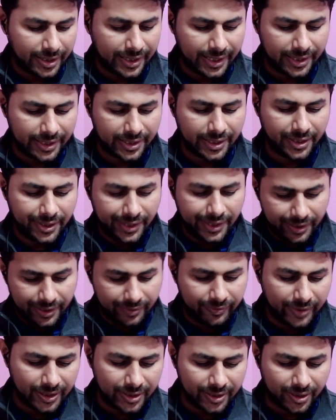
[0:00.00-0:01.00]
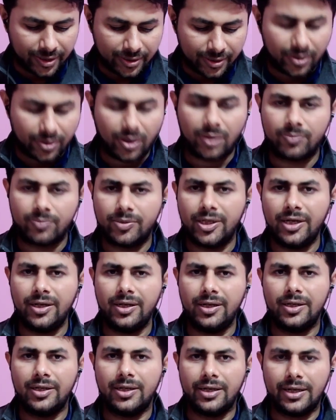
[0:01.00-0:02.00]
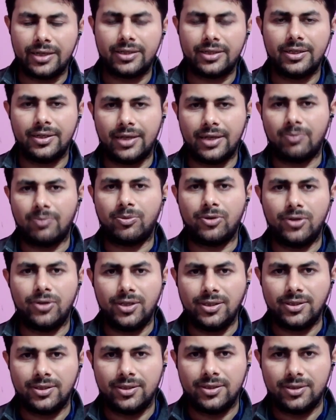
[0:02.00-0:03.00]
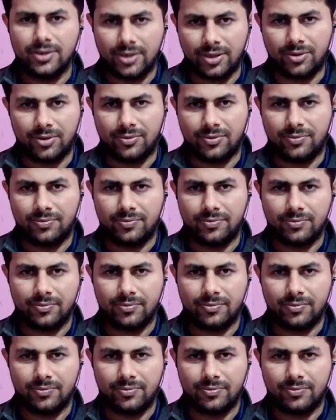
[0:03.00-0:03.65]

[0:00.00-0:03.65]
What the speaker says: at an equator of the electric dipole is 0.